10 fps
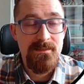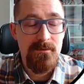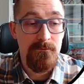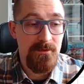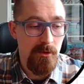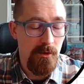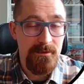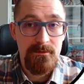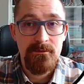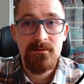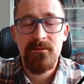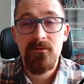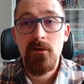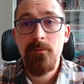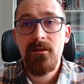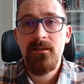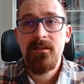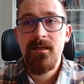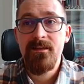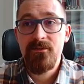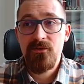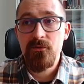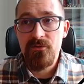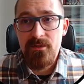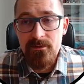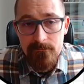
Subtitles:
of the coin: the developer and the user.